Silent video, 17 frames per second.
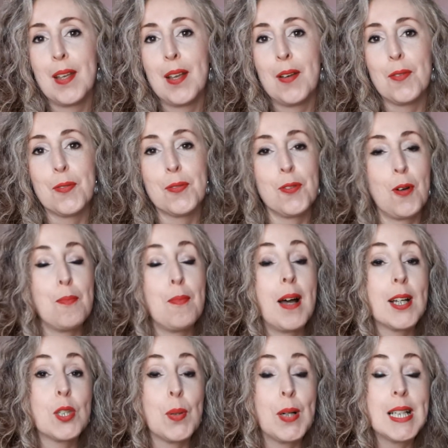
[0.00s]
from
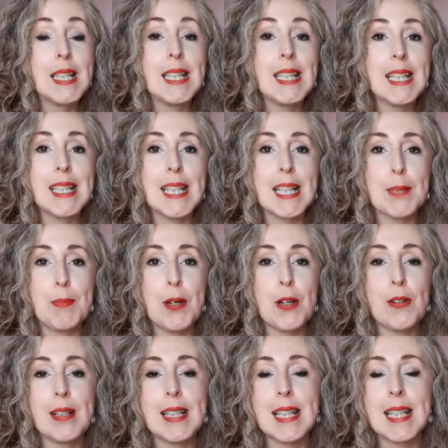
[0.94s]
my 20 years
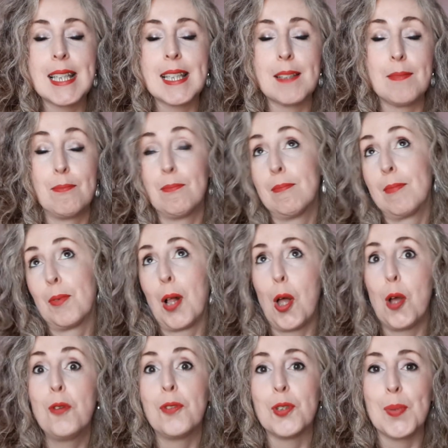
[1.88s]
experience, well,
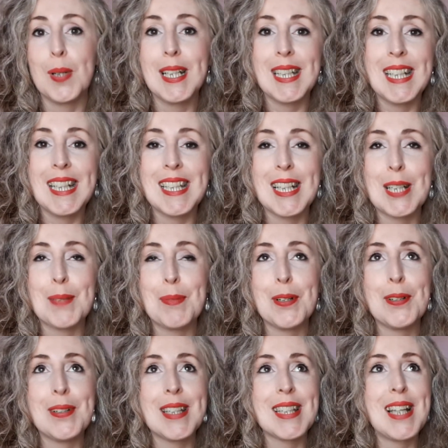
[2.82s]
over 20 years
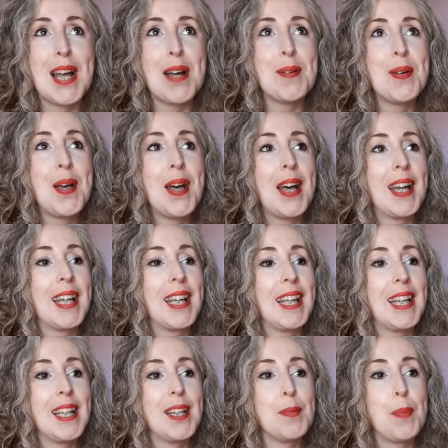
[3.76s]
experience now,
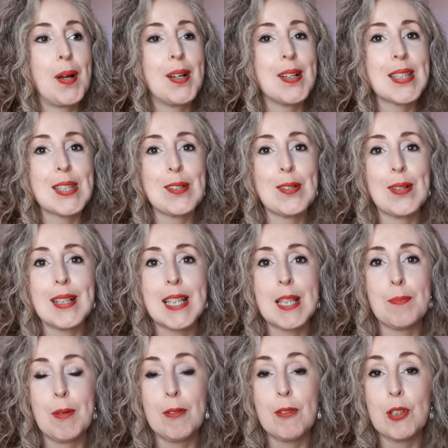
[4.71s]
in personal and
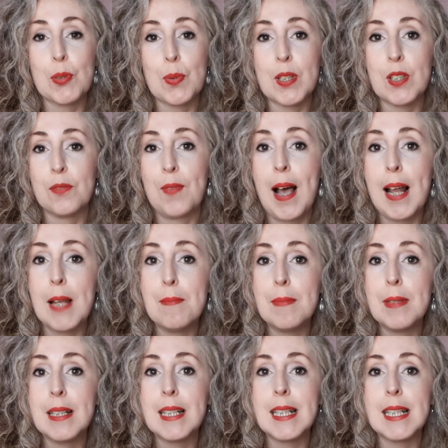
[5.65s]
spiritual
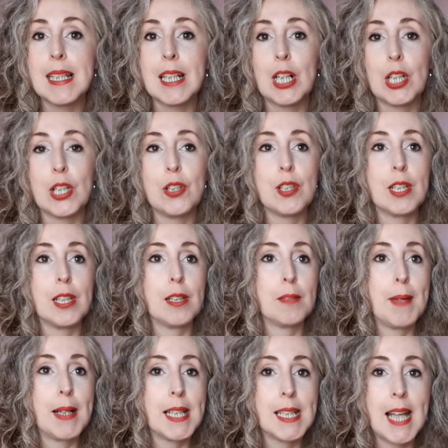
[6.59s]
development, including
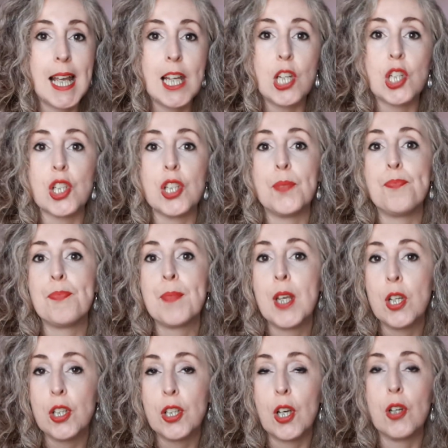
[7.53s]
meditation,
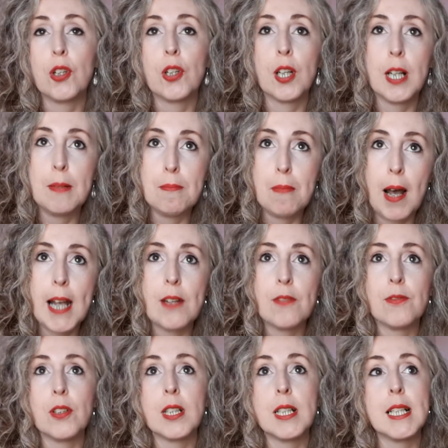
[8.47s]
yoga,
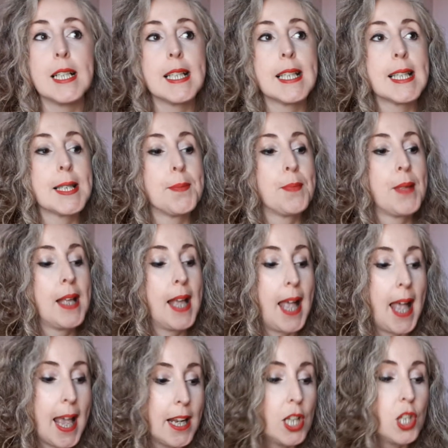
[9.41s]
mindfulness,
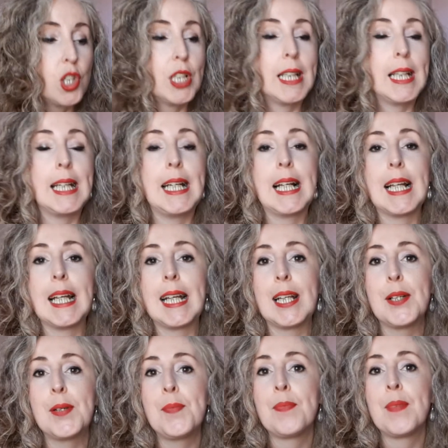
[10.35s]
energy
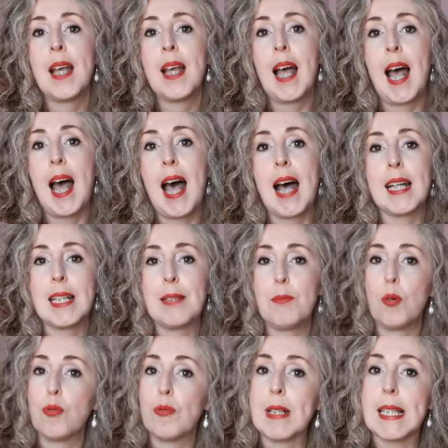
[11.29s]
healing, and in
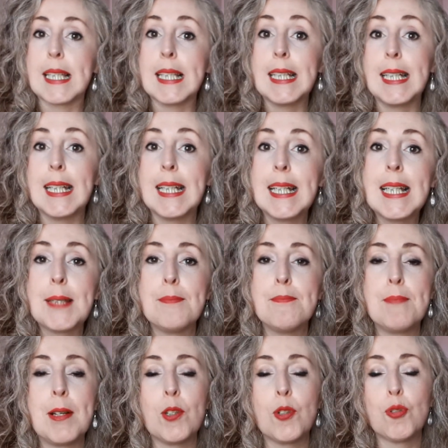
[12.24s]
more recent years,
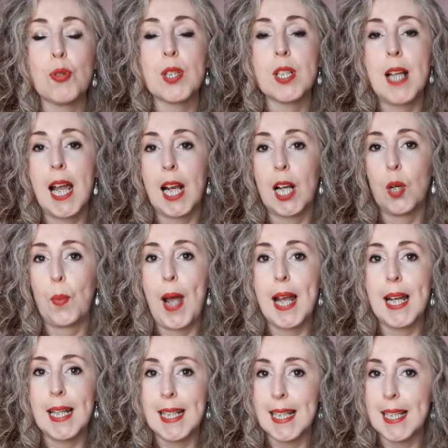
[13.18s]
menstrual cycle
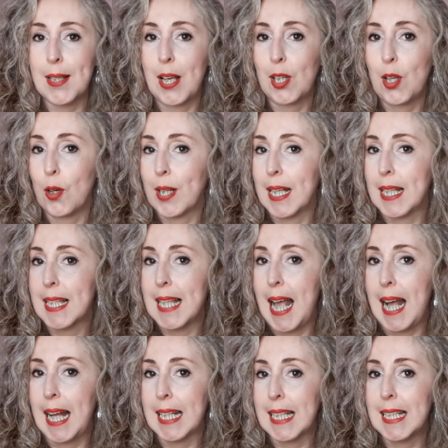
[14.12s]
awareness, goddess
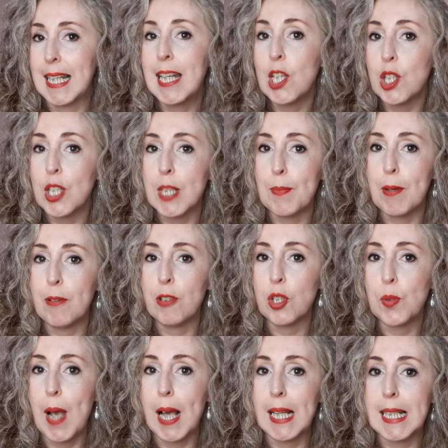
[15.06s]
and nature
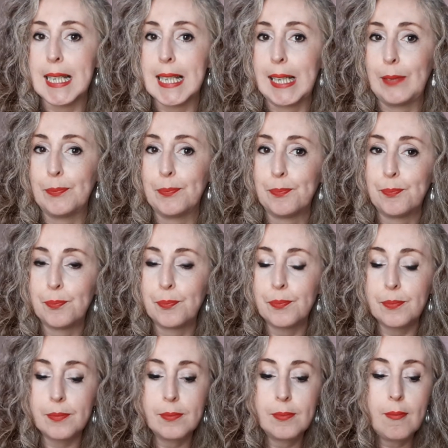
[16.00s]
spirituality.
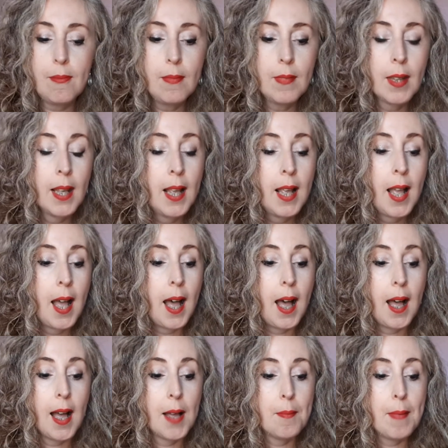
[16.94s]

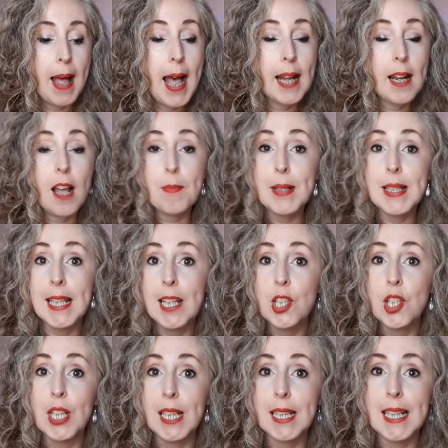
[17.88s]
And I've been
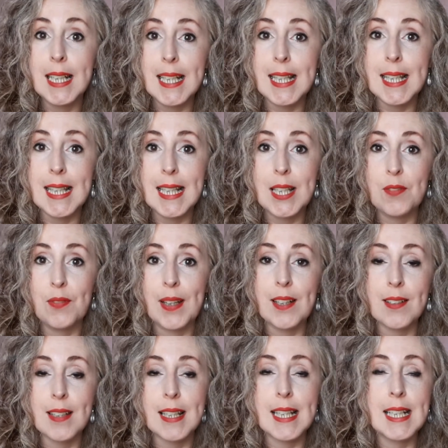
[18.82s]
teaching in this
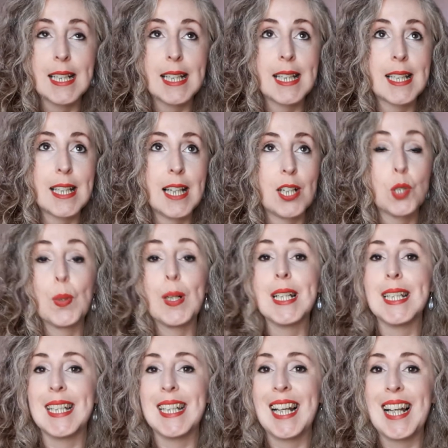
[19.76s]
field since
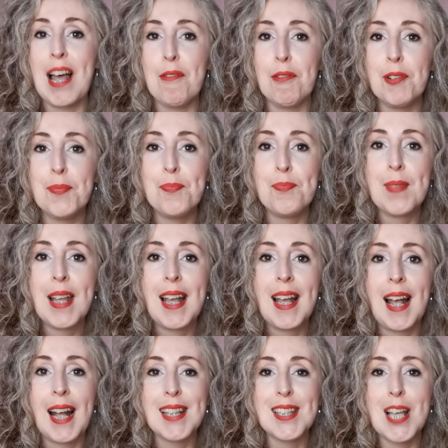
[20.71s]
2011,
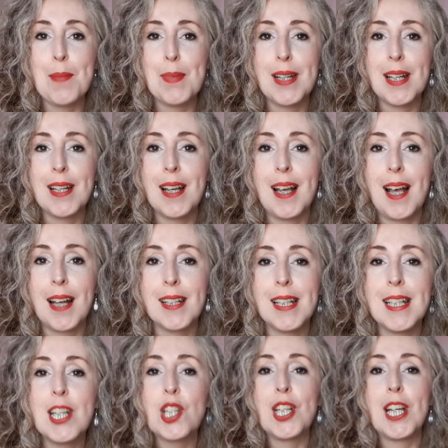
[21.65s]
and I'm an
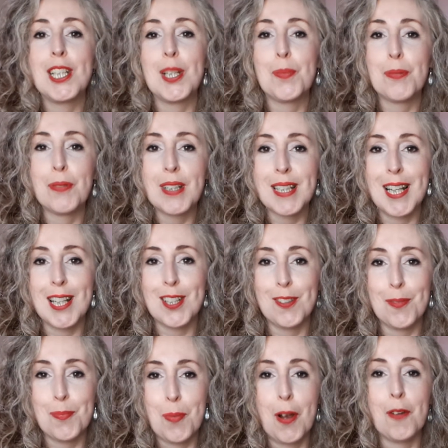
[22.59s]
initiated priestess
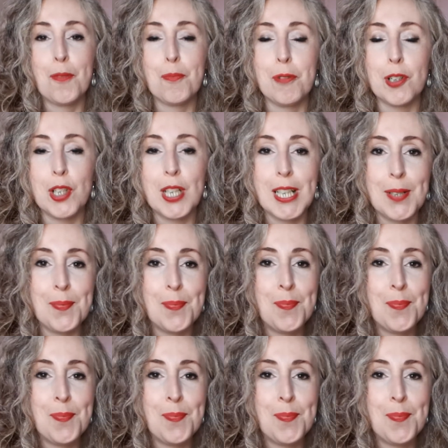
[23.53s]
of Brigid,